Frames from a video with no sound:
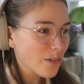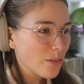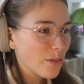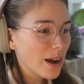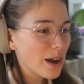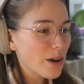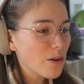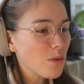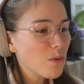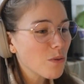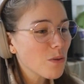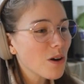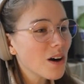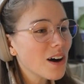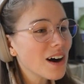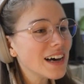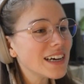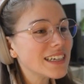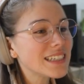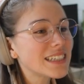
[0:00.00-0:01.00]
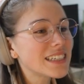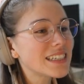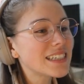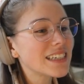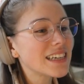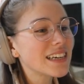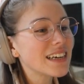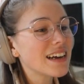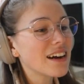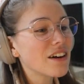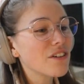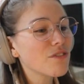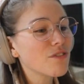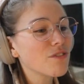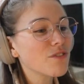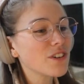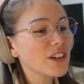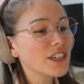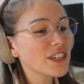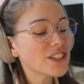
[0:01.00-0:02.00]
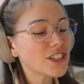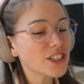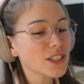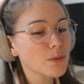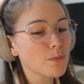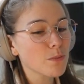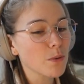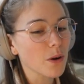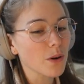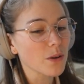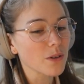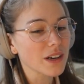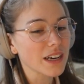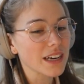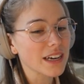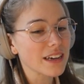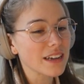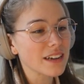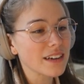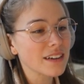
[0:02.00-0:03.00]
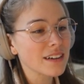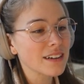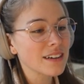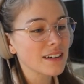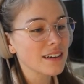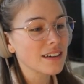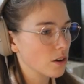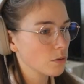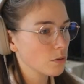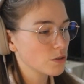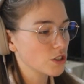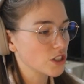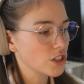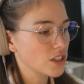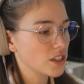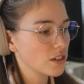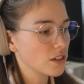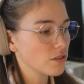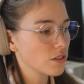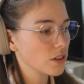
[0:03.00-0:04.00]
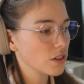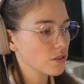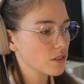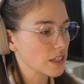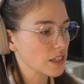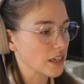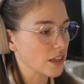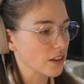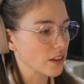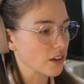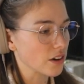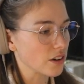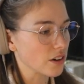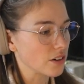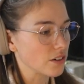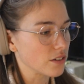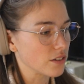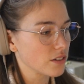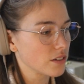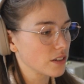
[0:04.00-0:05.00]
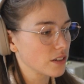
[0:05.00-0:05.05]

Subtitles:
Wait, what? Our fridge is broken. Oh, she's still using it though.